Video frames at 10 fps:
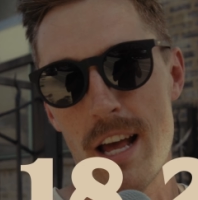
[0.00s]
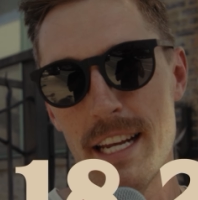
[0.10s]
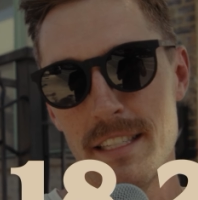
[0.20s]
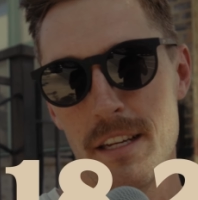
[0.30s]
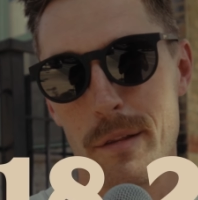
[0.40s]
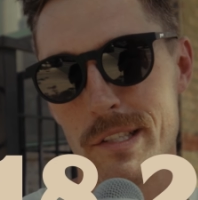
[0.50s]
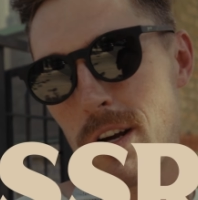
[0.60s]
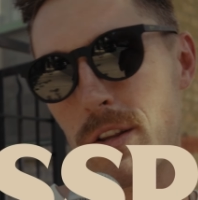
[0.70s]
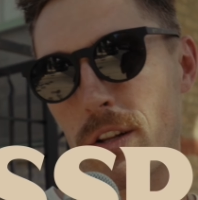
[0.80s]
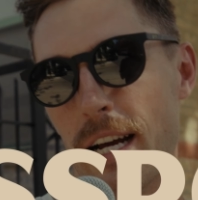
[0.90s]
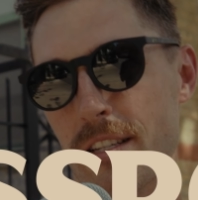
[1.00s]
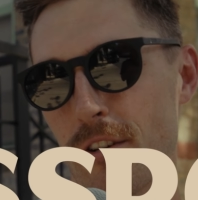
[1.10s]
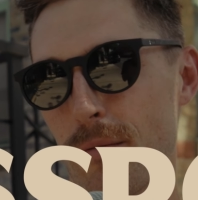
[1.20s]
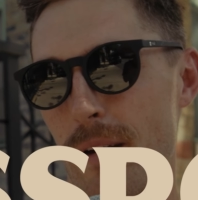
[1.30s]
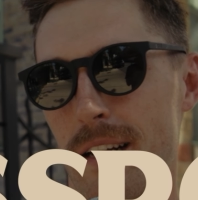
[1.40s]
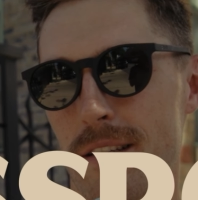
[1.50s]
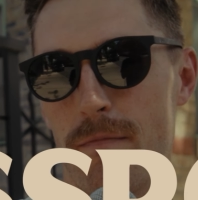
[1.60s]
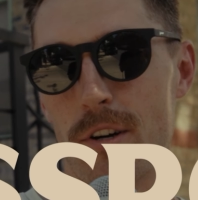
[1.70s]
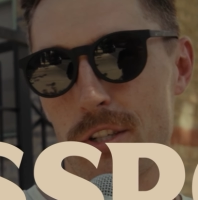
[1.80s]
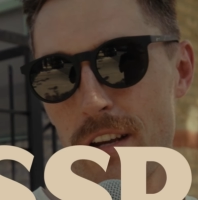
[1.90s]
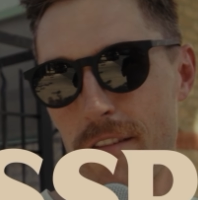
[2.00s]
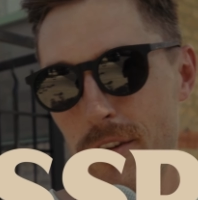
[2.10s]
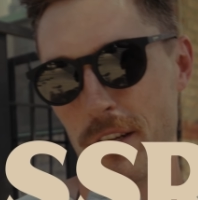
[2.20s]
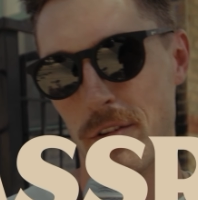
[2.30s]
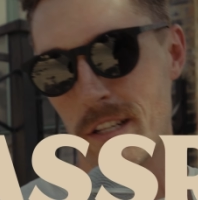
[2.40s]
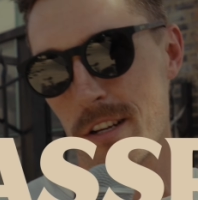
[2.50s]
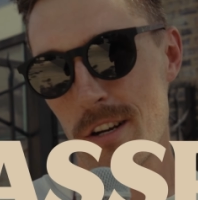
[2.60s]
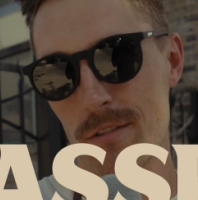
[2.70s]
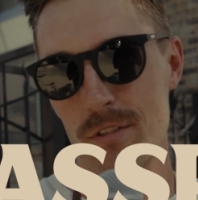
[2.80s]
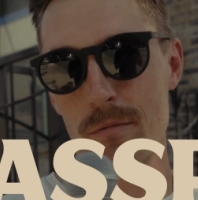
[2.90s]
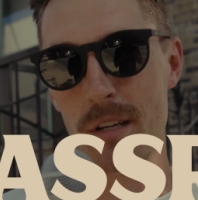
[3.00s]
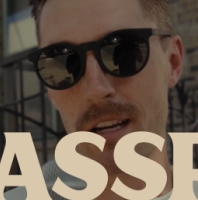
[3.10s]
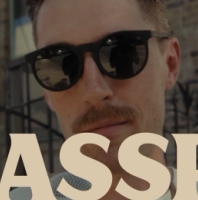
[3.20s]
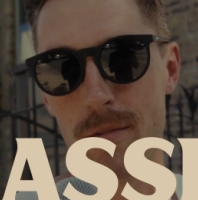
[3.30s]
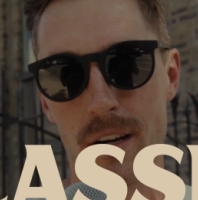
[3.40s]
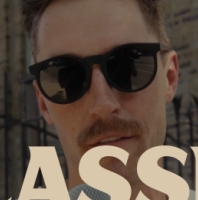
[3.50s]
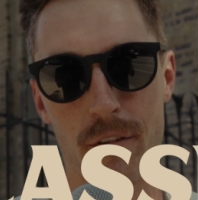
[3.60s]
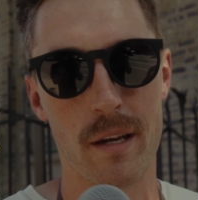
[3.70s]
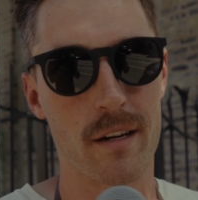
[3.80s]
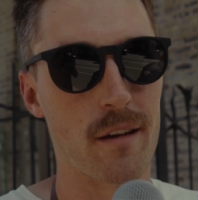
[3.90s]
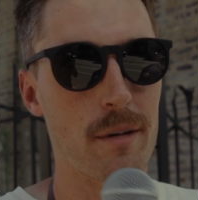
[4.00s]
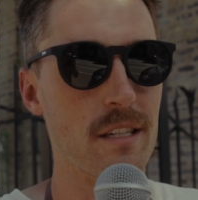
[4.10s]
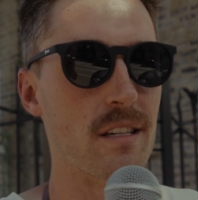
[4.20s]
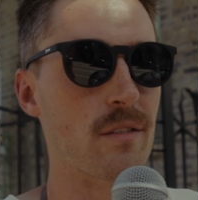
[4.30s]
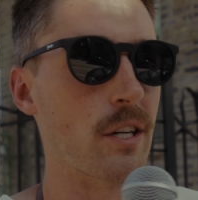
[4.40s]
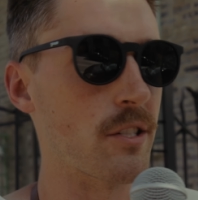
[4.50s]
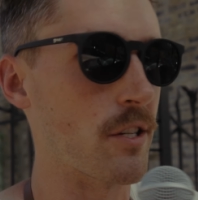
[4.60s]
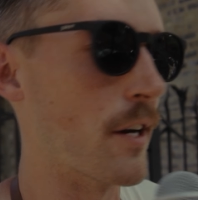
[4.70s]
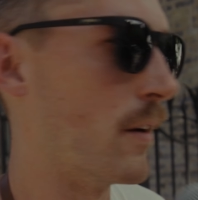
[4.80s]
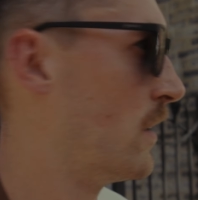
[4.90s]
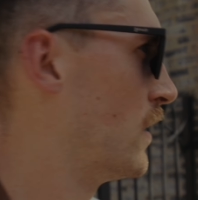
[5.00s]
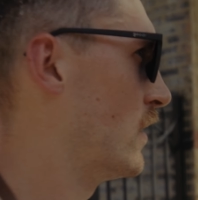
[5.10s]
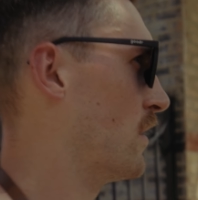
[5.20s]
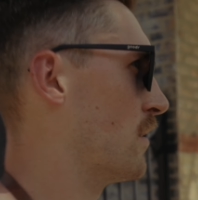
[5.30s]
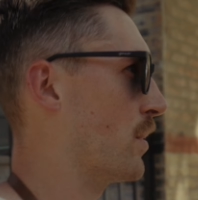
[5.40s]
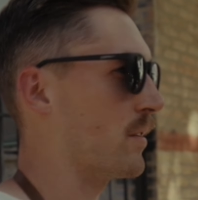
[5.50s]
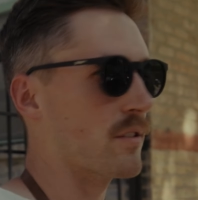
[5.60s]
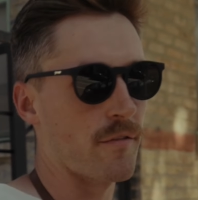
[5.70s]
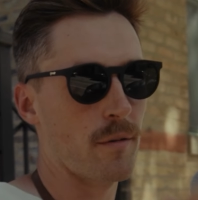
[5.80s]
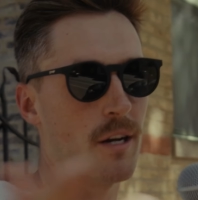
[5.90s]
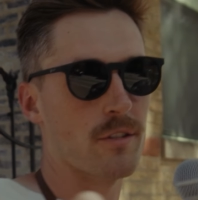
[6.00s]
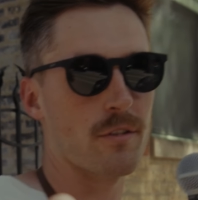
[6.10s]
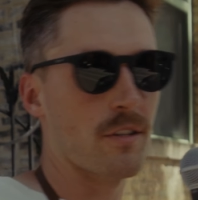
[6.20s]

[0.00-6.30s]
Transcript: eighteenth. It's called The Classroom, and it's virtually everything you need to know to become a wedding filmmaker that makes six figures a year. But there's a free module in the